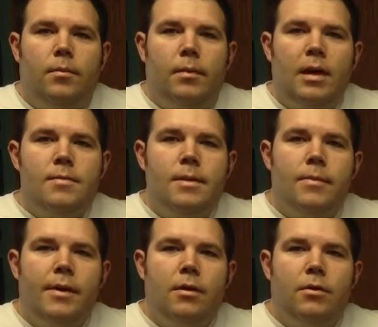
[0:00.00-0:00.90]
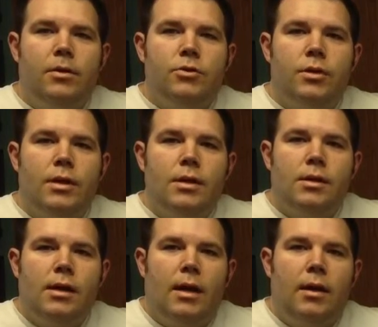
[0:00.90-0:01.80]
Came in the mail yesterday
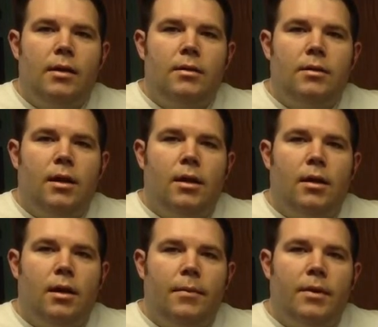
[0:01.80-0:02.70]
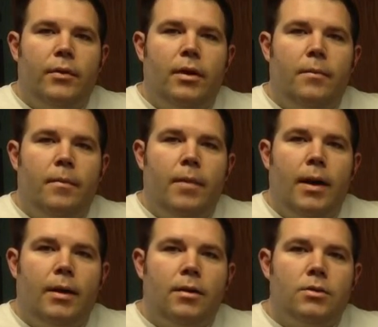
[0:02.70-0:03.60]
and I'm going to
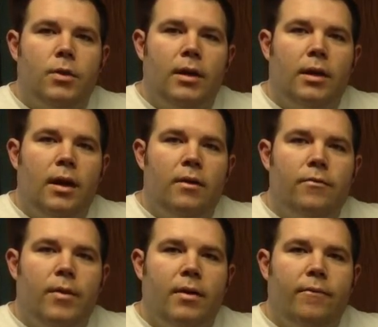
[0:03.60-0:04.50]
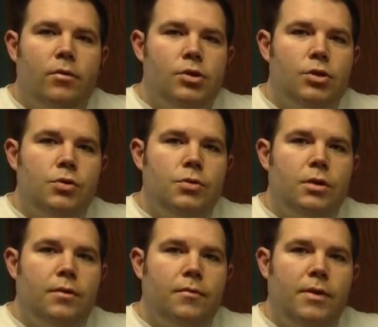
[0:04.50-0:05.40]
unpack it so I can have my first juice
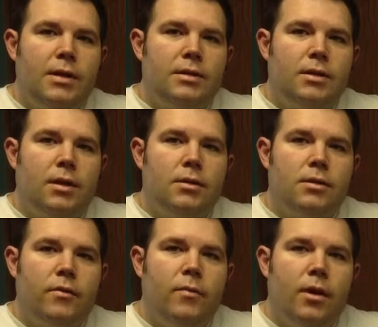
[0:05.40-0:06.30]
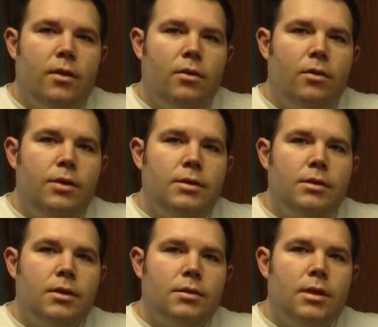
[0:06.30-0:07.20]
of day 6 of my
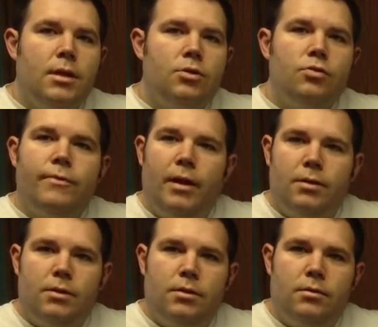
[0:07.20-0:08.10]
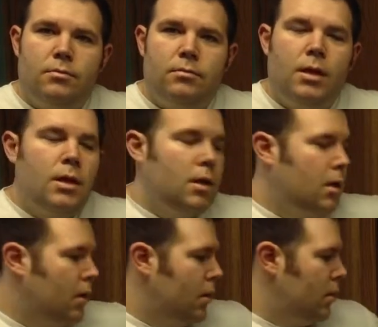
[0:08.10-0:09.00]
36-day juice fast.
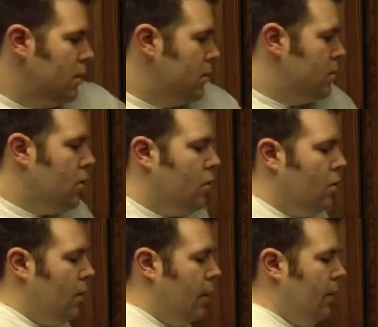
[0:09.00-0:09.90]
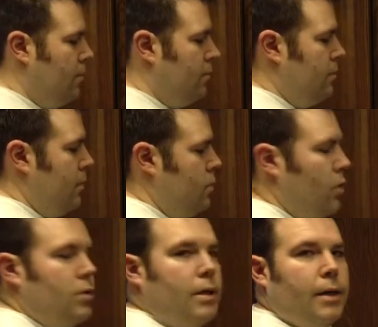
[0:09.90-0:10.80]
So here's what it
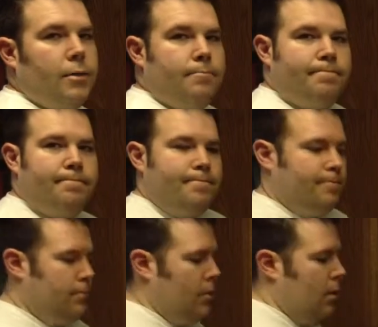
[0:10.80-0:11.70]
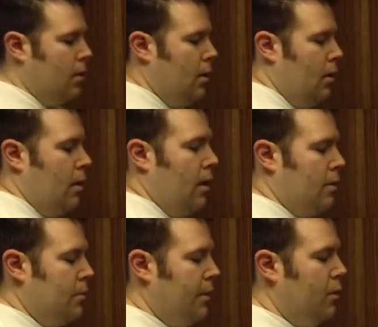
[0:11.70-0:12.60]
looks like. I
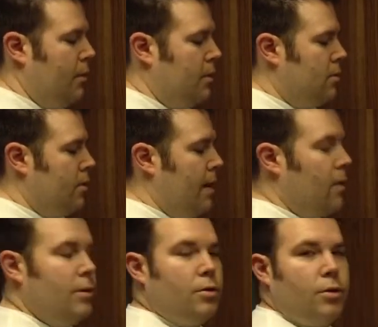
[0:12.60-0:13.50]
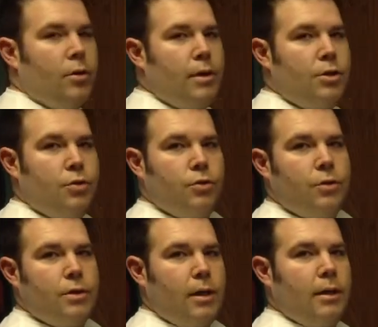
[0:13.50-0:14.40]
expect there'll be some packing material and a juicer
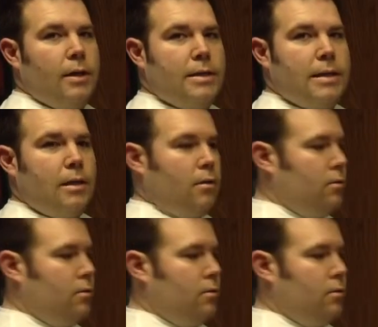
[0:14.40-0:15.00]
inside. Let's see.